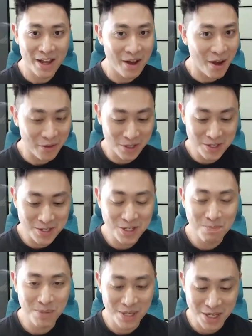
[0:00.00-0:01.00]
honestly
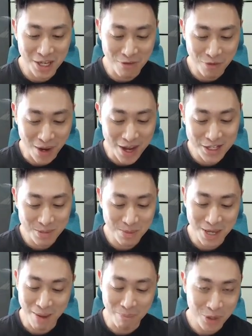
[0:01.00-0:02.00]
speaking, if you ask
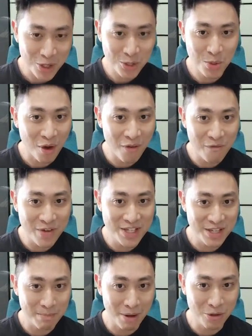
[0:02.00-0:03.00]
me, I'm not too
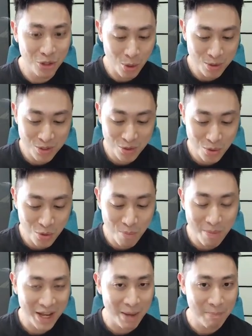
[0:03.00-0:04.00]
convinced about those 2
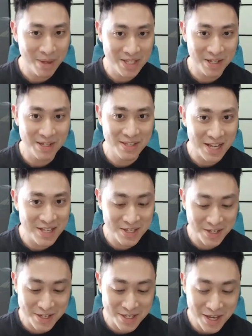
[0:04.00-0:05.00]
megapixel
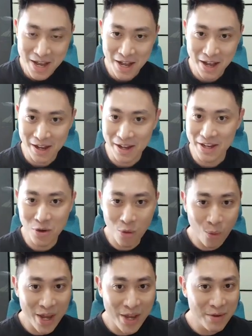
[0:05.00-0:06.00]
sensors. In a
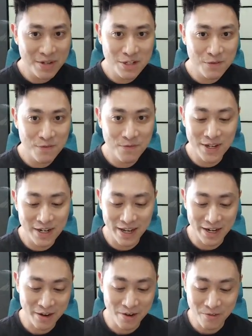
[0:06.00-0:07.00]
way, you just feel that
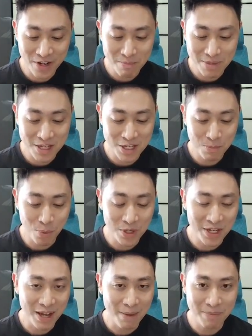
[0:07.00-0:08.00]
Redmi is
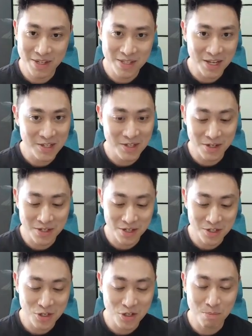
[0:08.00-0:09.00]
putting up these sensors here
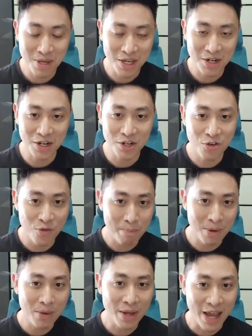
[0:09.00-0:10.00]
just to make it a
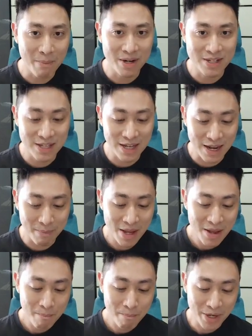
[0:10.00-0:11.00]
triple camera setup.
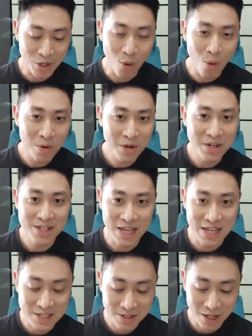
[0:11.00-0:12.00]
But the only
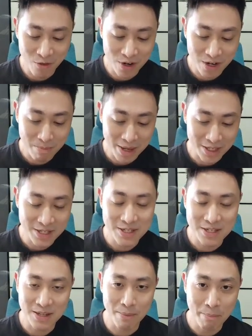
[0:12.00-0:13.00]
sensor that really matters
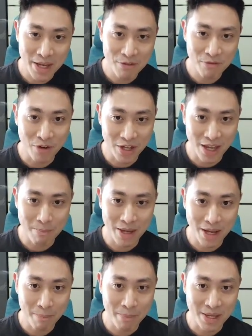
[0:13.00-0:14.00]
is the main 48
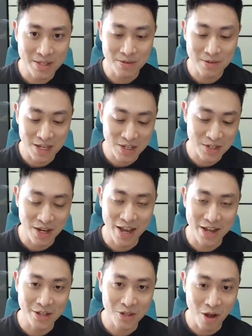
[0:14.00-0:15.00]
megapixel sensor
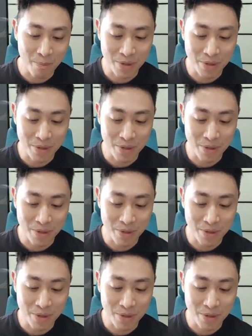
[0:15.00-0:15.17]
at the top